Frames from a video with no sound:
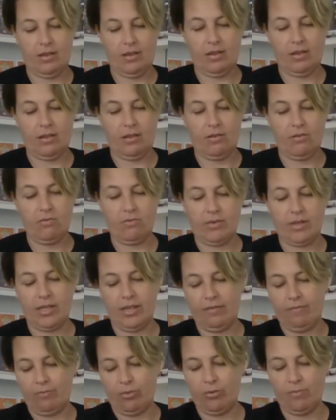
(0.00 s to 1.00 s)
Oh, he's
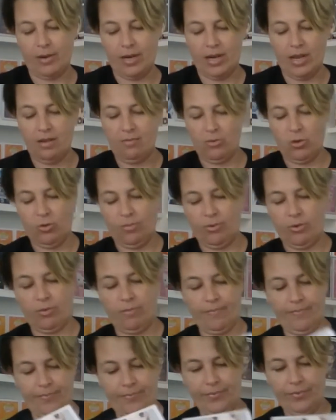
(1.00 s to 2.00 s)
even put my name on the bottom.
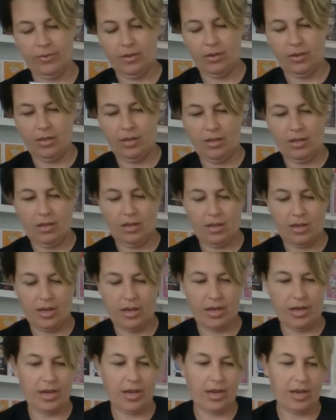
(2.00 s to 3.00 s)

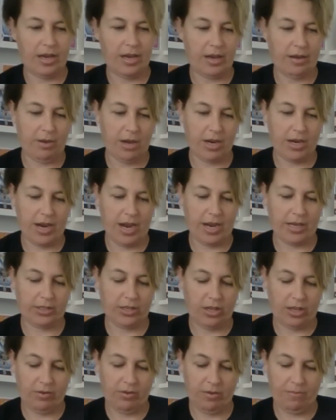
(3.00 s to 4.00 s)
Okay, so
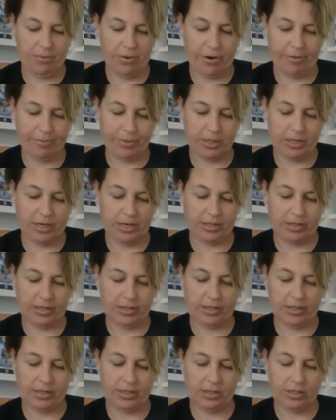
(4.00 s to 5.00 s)
they're in pop protectors.
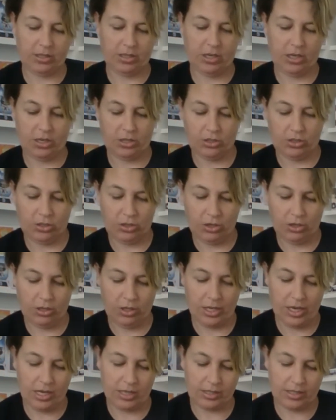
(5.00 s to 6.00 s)
This is a
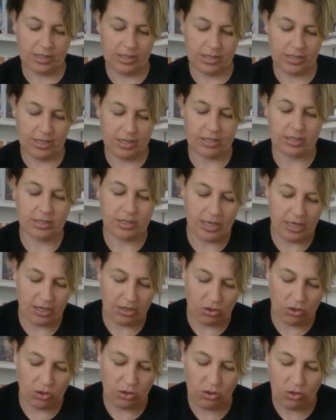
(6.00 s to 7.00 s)
2016
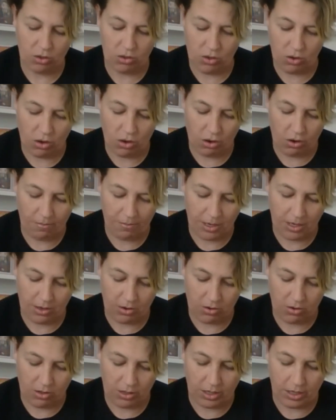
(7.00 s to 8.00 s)
New York Comic
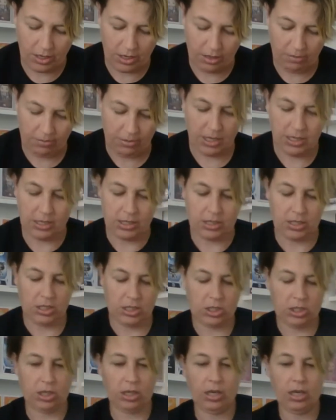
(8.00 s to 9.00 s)
Con limited
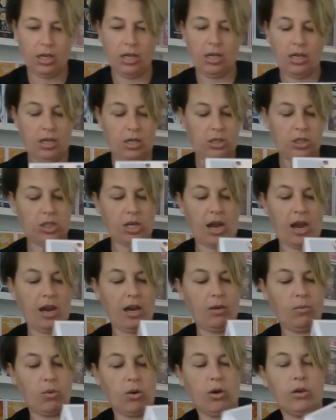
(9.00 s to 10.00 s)
edition.
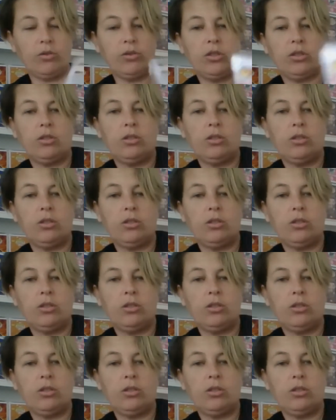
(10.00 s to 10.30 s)
Shane Walsh.